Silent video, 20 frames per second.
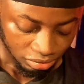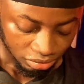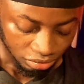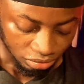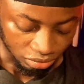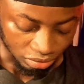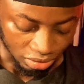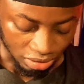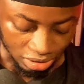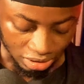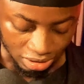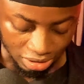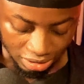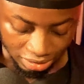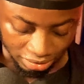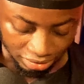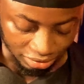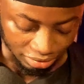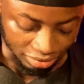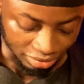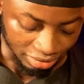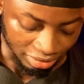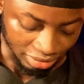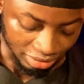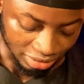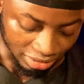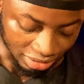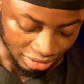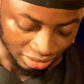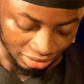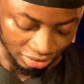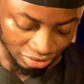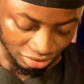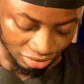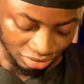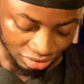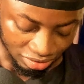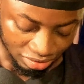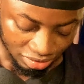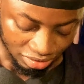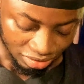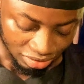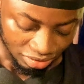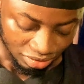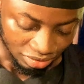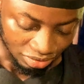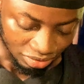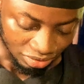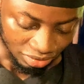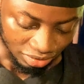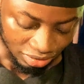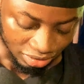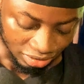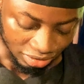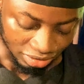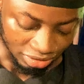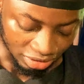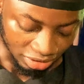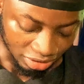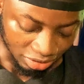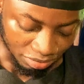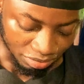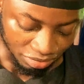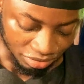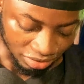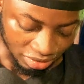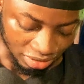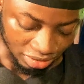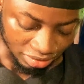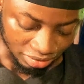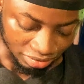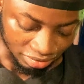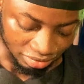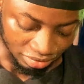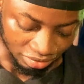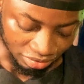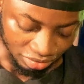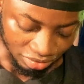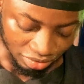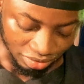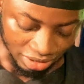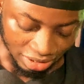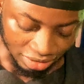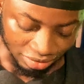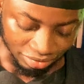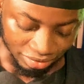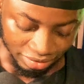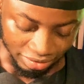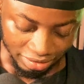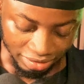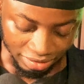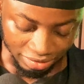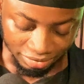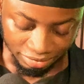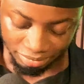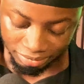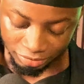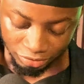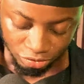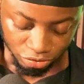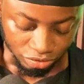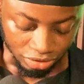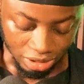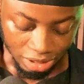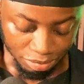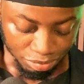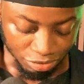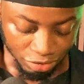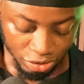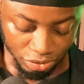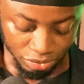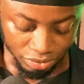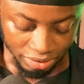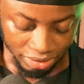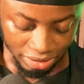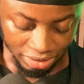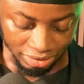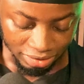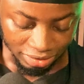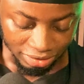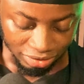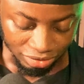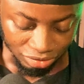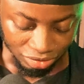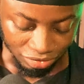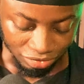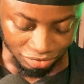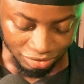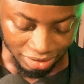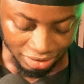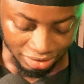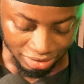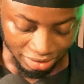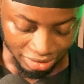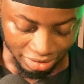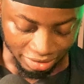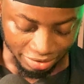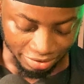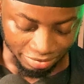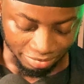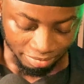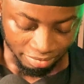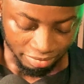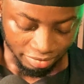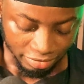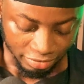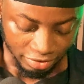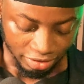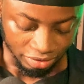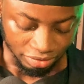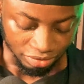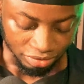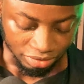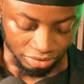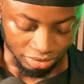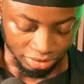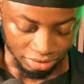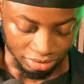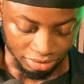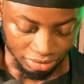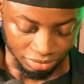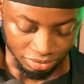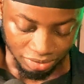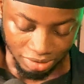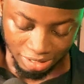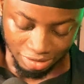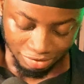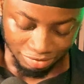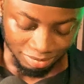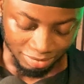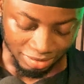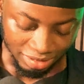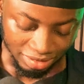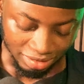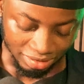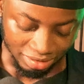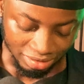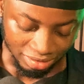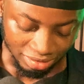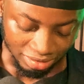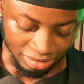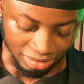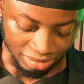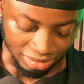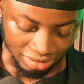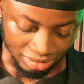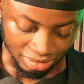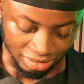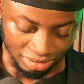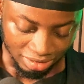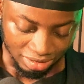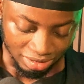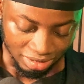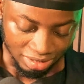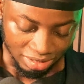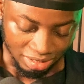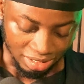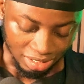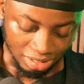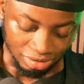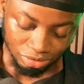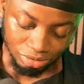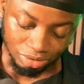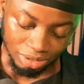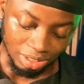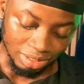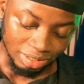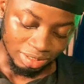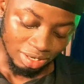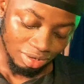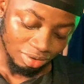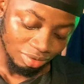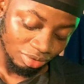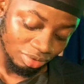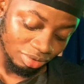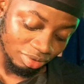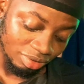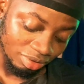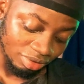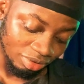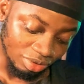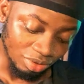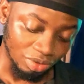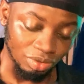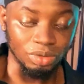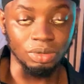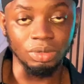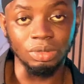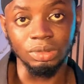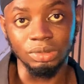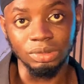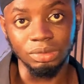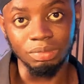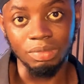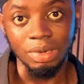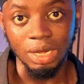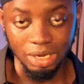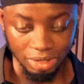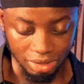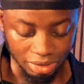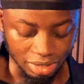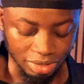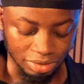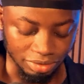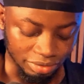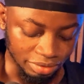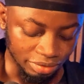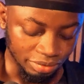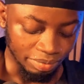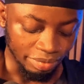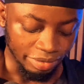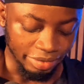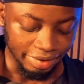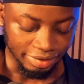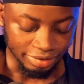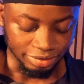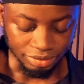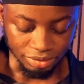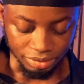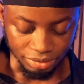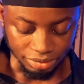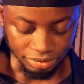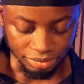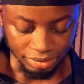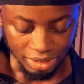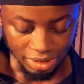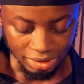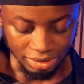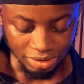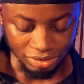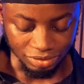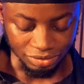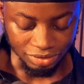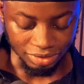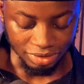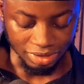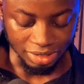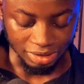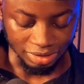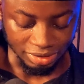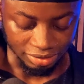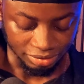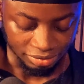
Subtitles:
You can add gradient on the shape, and another gradient. You can play with anything you find there. You see, we have many things here, and you can download your own background. So that is for that.